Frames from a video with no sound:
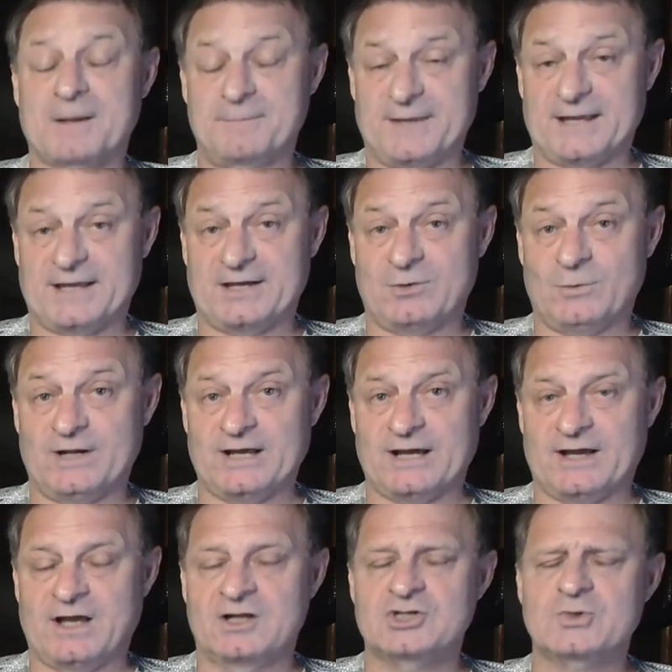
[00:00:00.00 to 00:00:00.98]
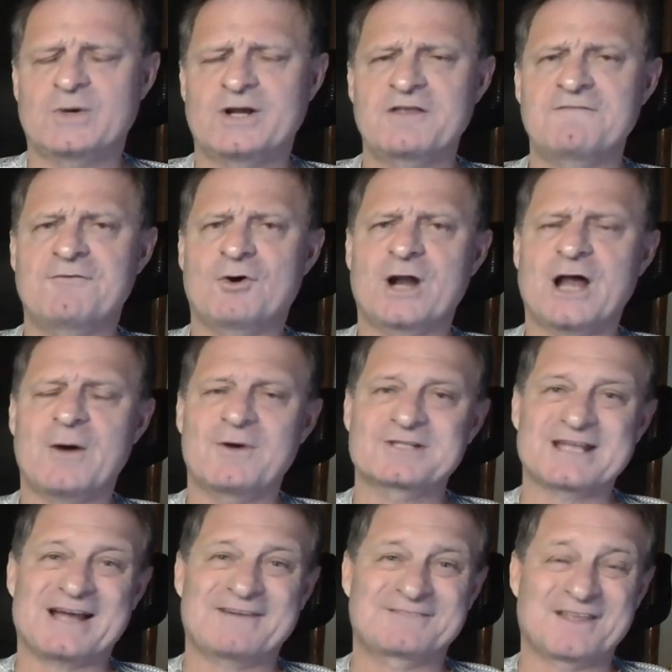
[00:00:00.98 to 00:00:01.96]
Picking a winner twenty-four
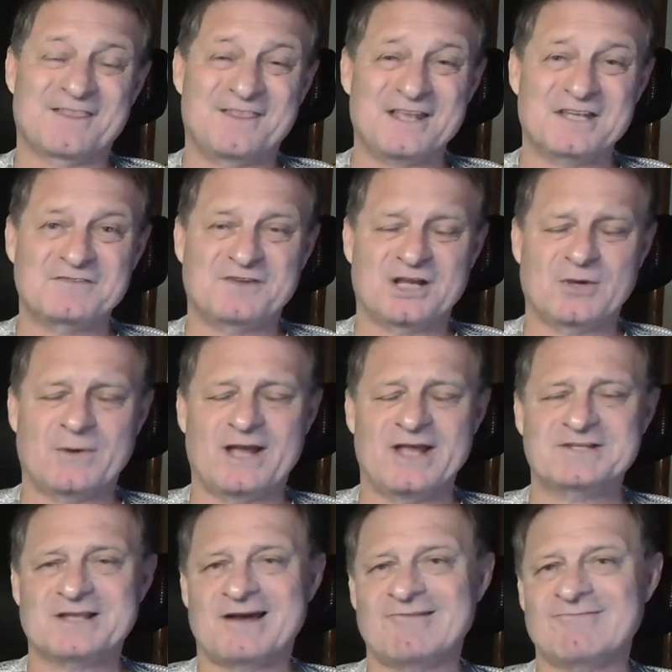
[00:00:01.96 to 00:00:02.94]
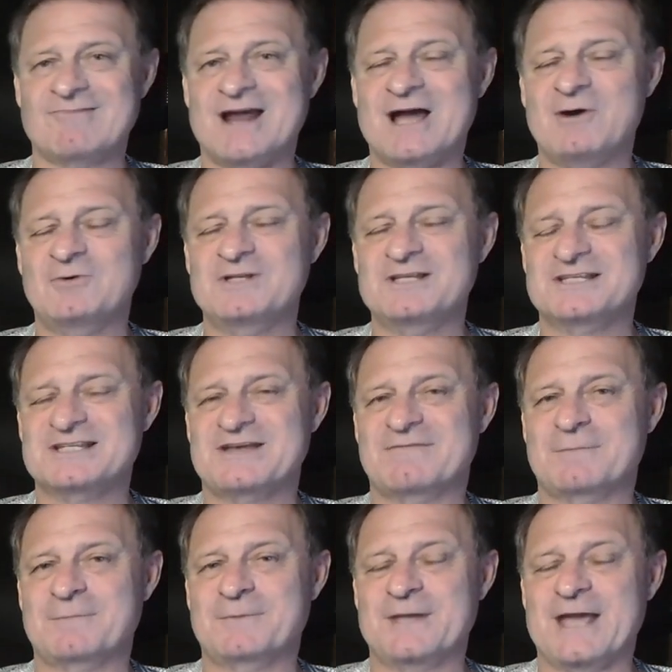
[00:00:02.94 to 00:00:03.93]
hours after this video airs, around
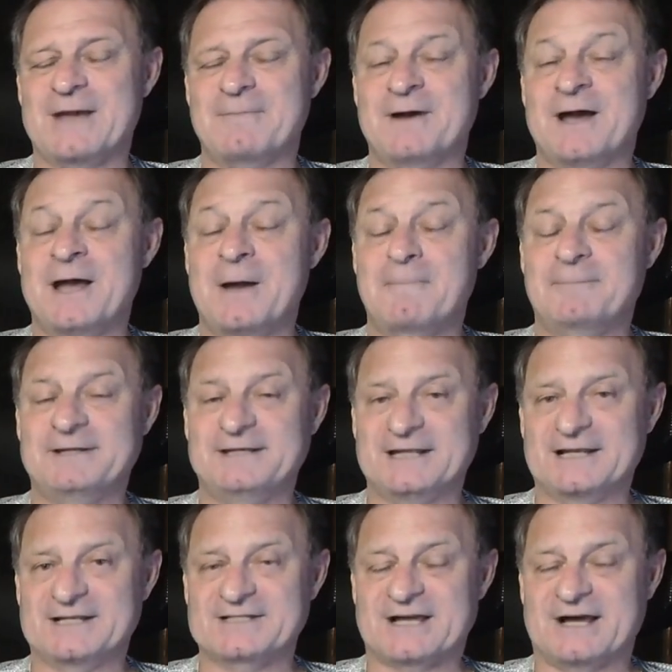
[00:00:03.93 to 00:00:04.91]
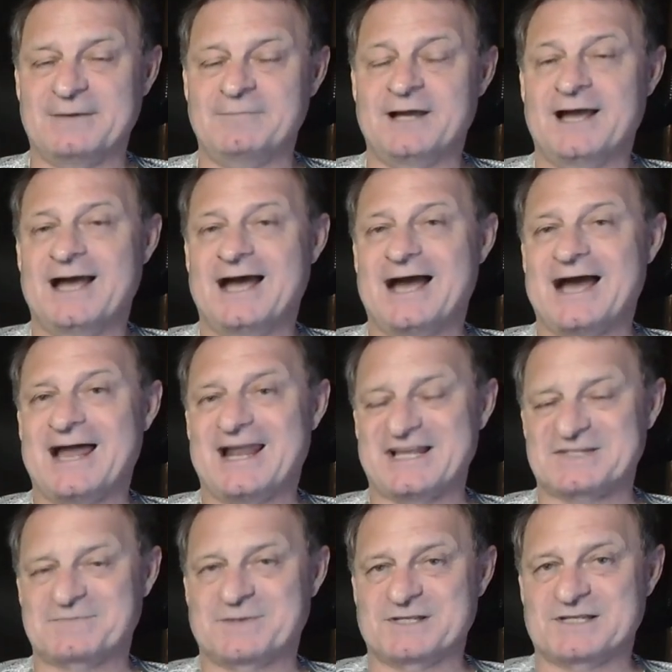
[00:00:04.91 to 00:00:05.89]
seven p m Manila time. I'll
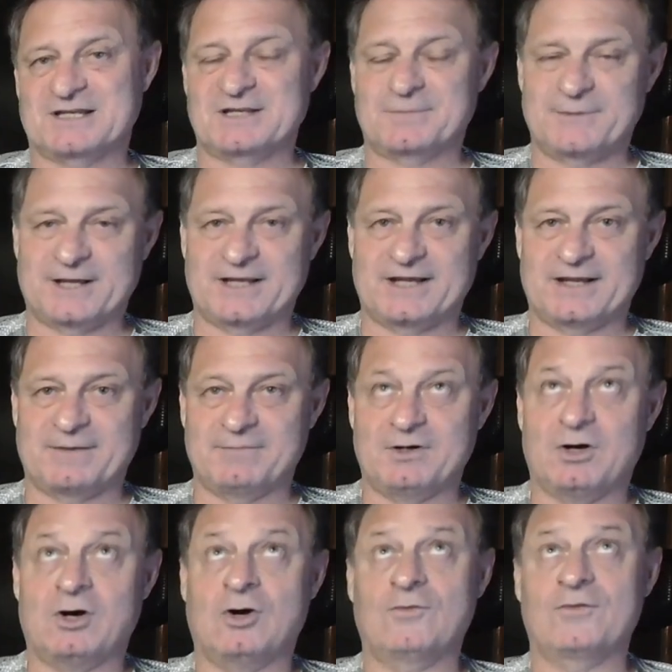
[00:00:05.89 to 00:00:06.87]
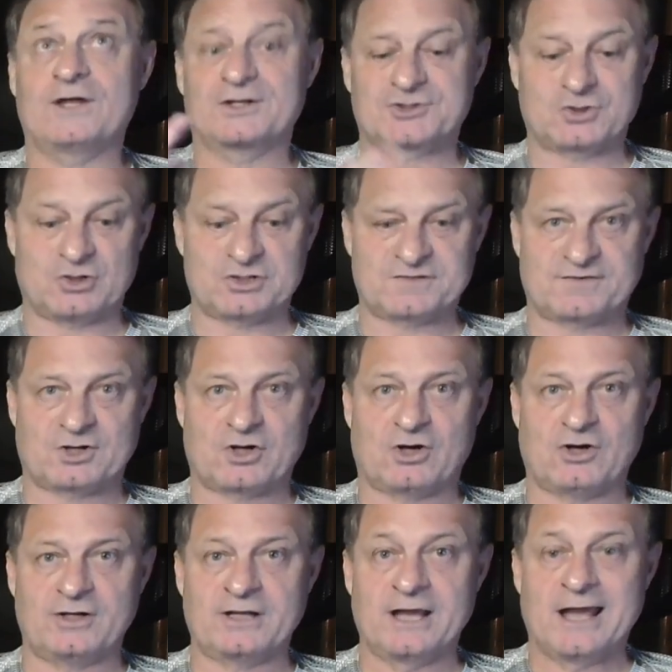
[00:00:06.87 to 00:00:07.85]
ask my son to pick a number on the toss of a
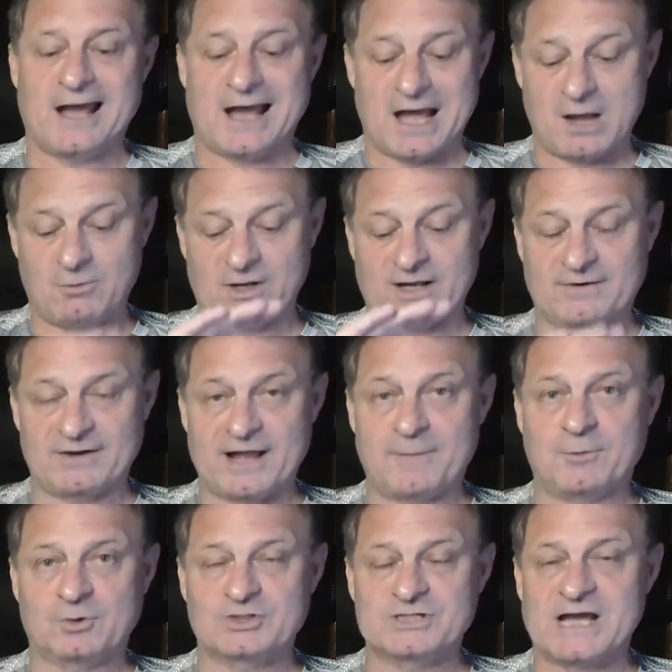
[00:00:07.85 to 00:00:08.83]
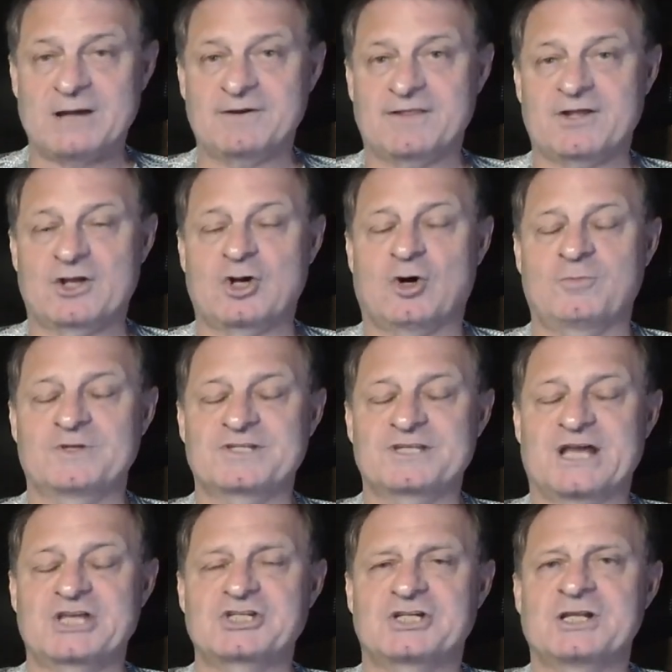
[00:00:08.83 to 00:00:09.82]
coin. I will count up or down in the comment
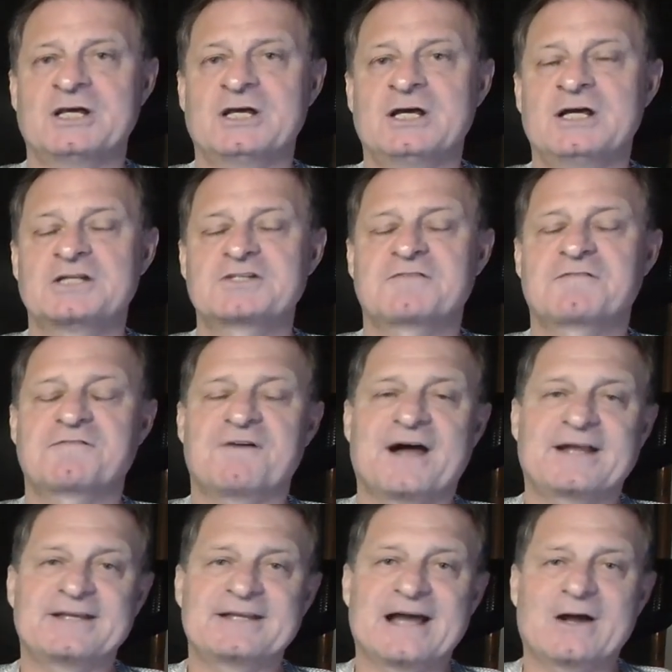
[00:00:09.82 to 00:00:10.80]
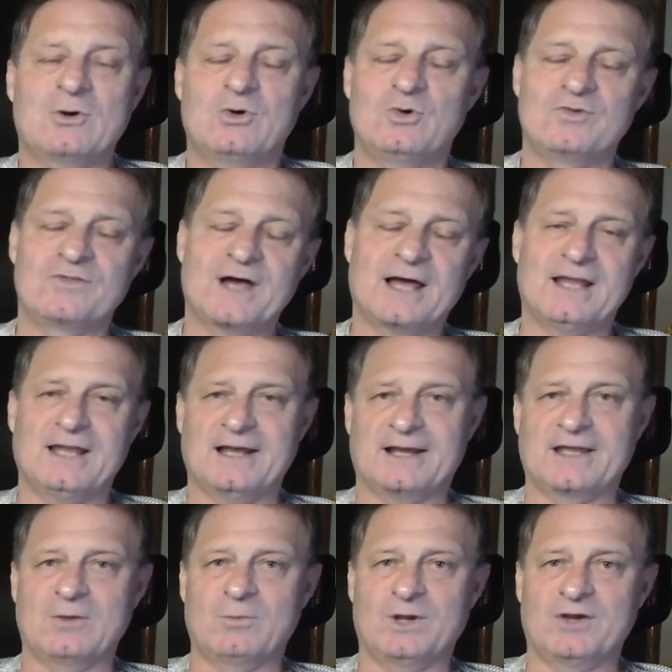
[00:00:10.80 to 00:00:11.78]
section to find out who that
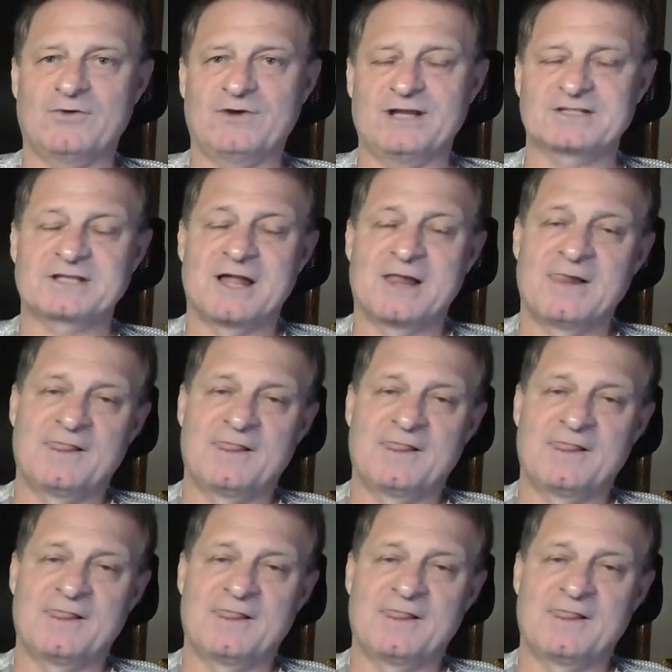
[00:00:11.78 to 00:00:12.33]
lucky winner is.